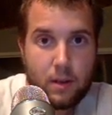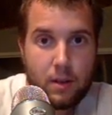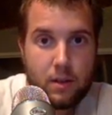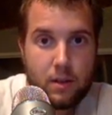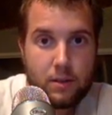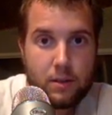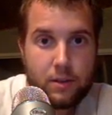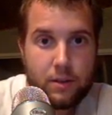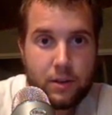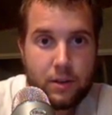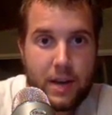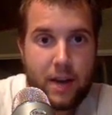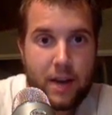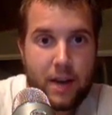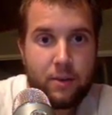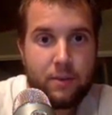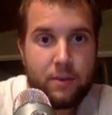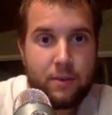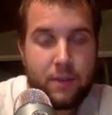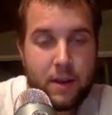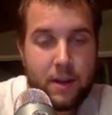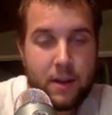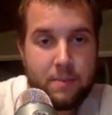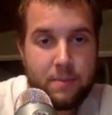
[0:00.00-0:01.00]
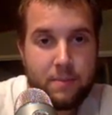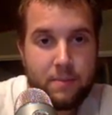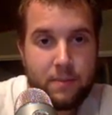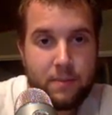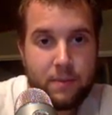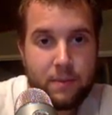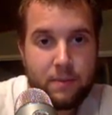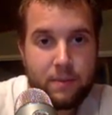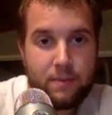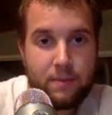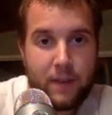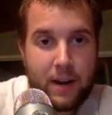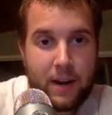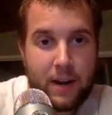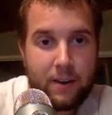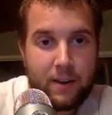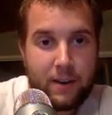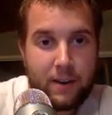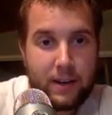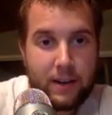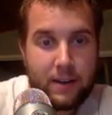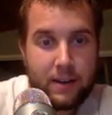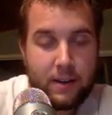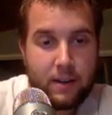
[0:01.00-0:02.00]
So now if I'm
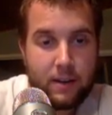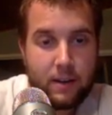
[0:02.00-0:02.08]
firing,